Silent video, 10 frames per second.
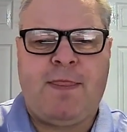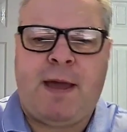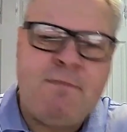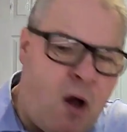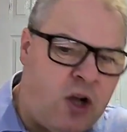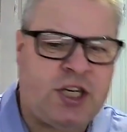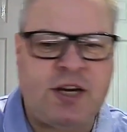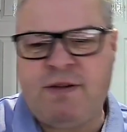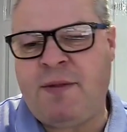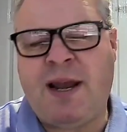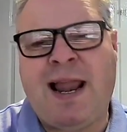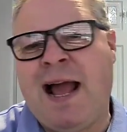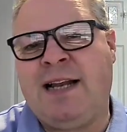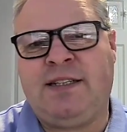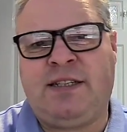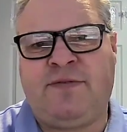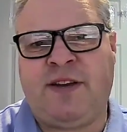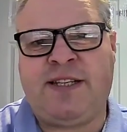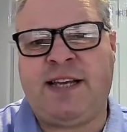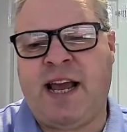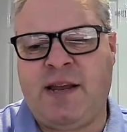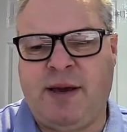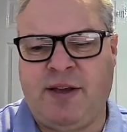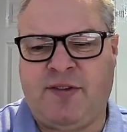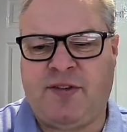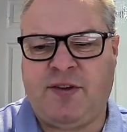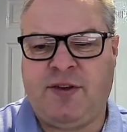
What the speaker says: They're marching around the land defeating enemies.